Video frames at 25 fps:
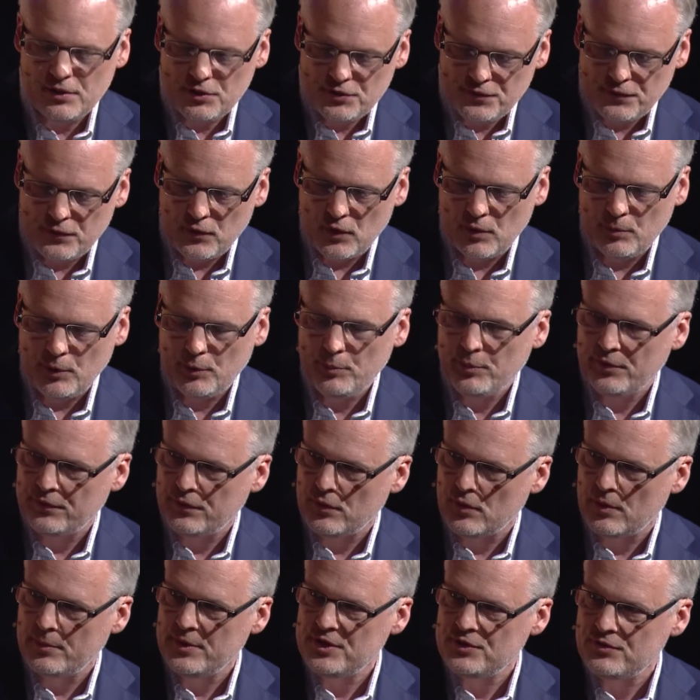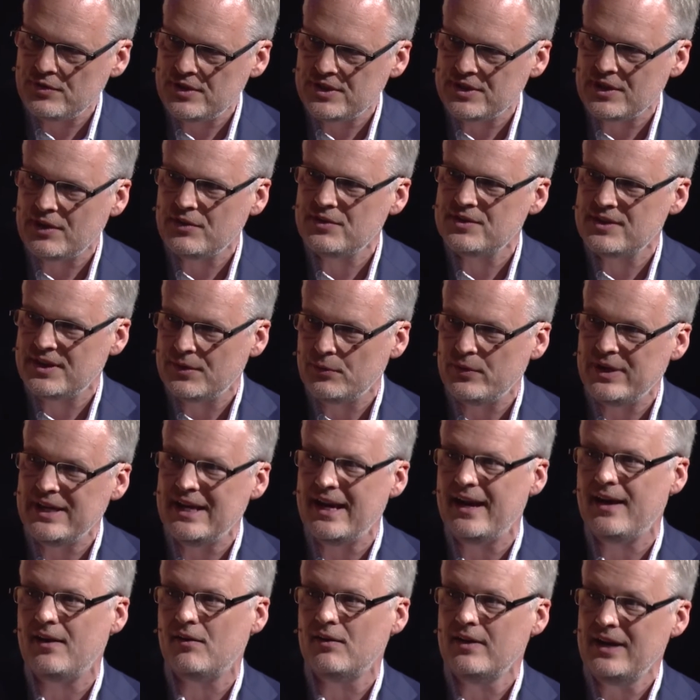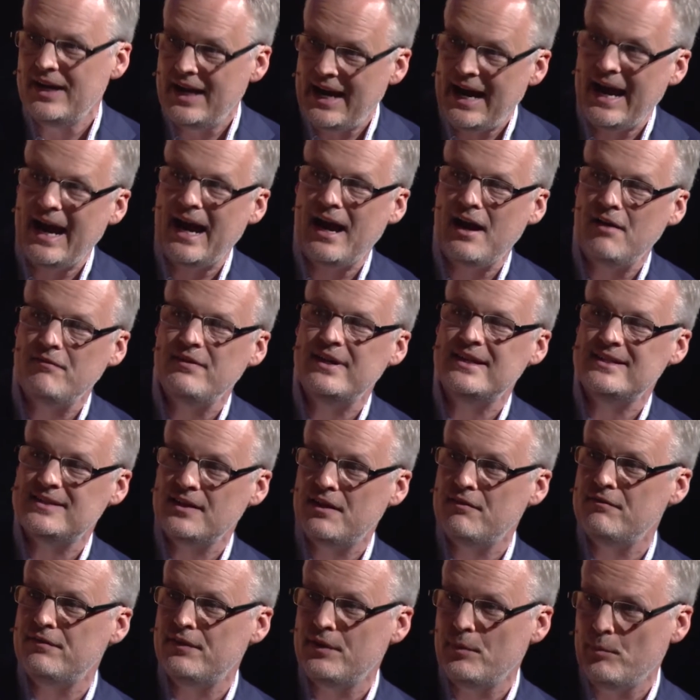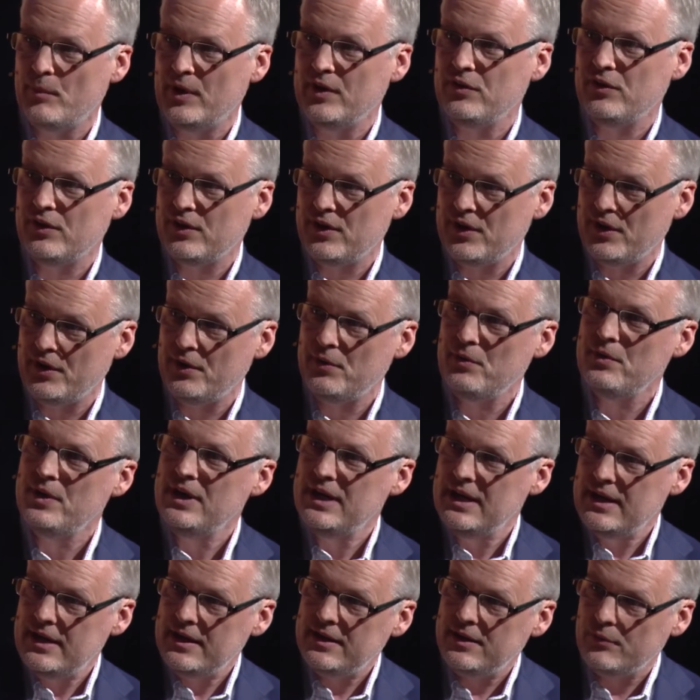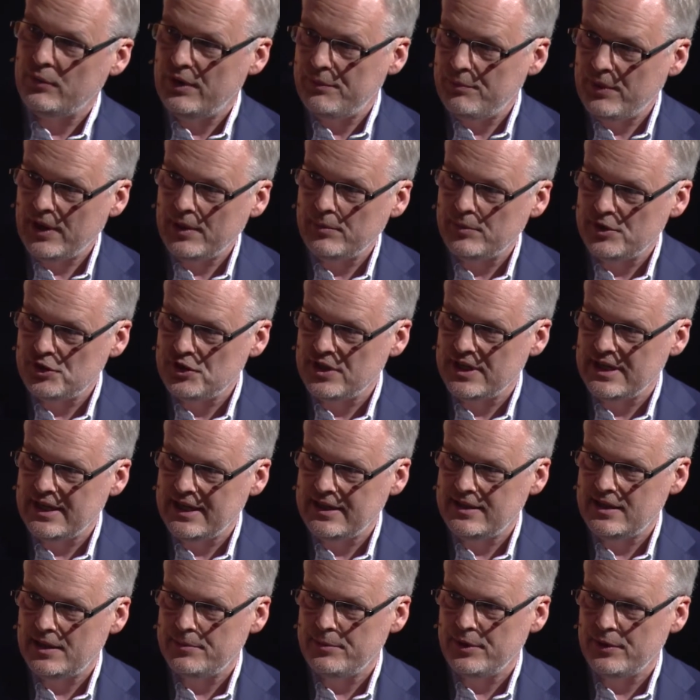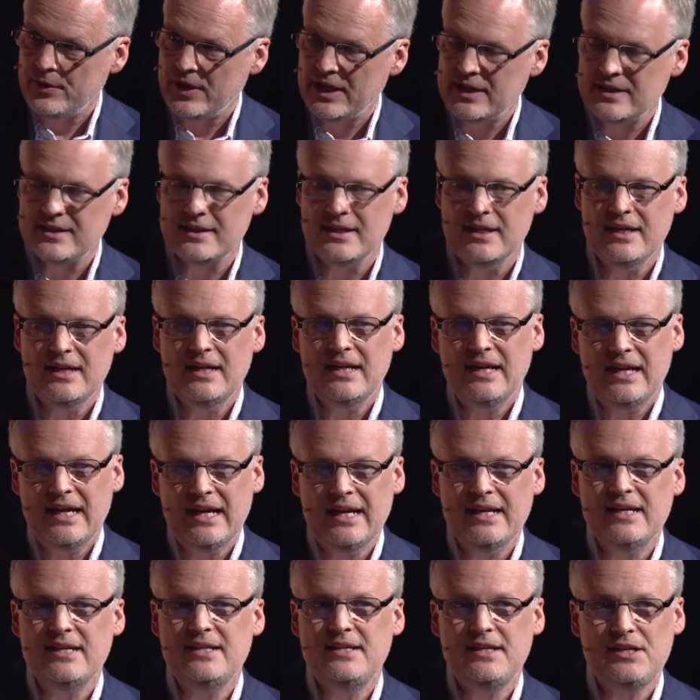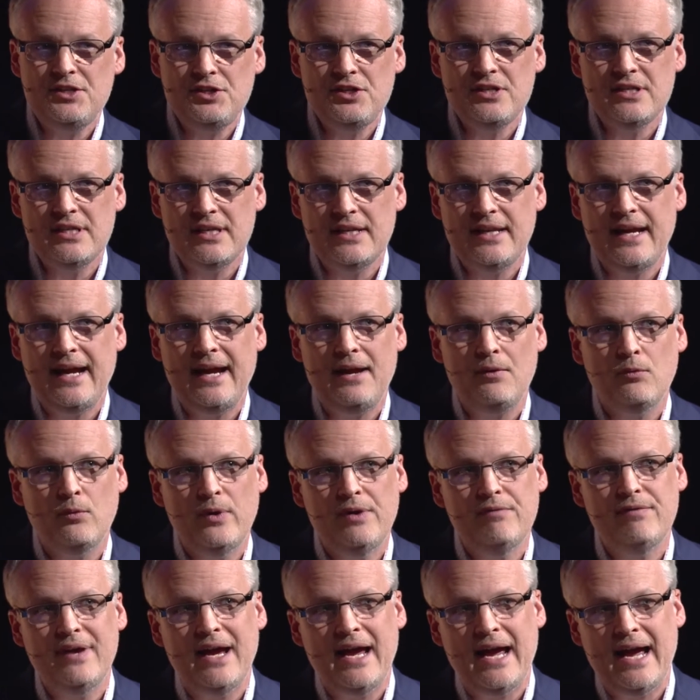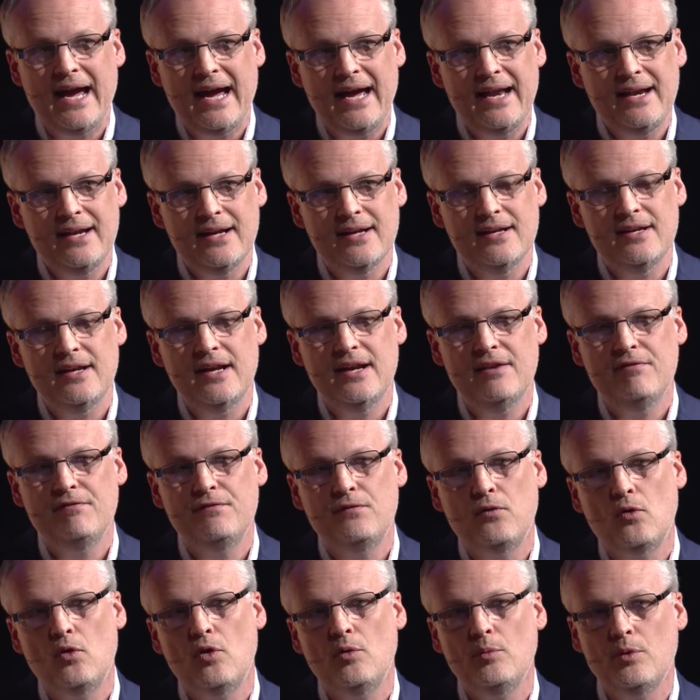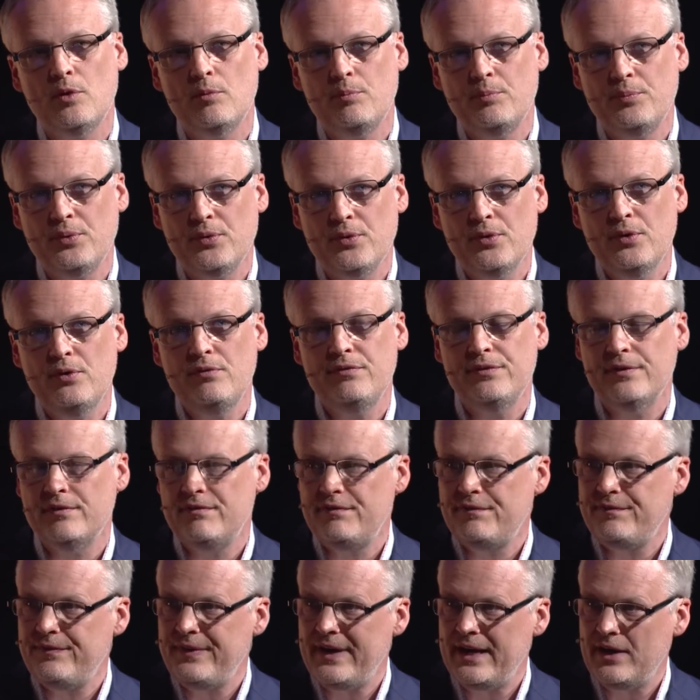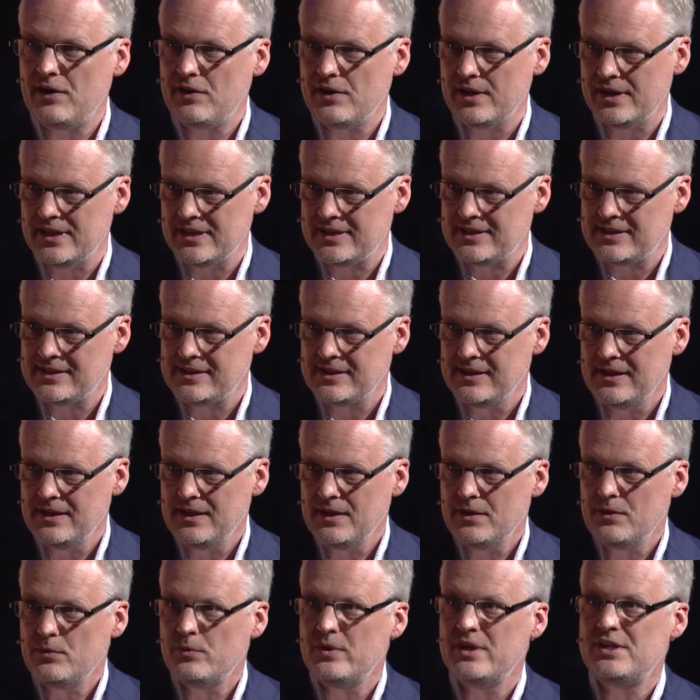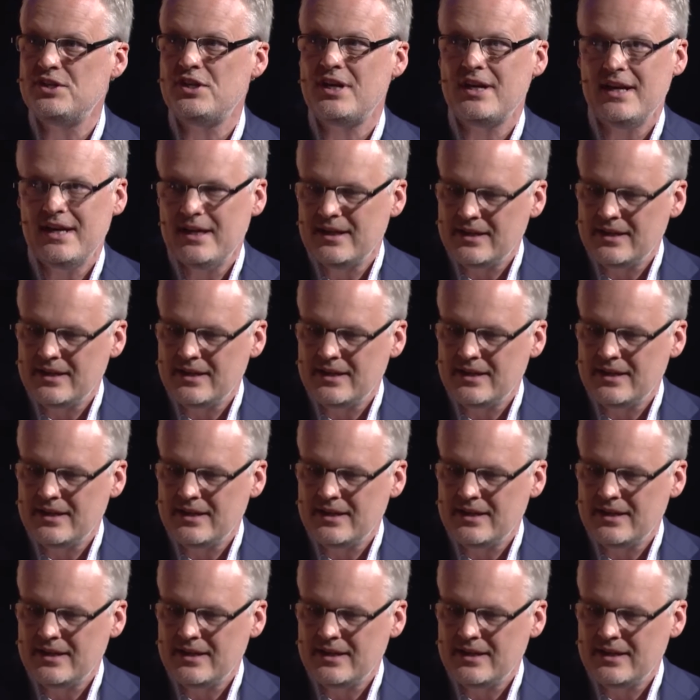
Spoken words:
those formal performance results that we now have as of a month ago that we published in AWS. In addition to that, we've added a formal proof of fairness, which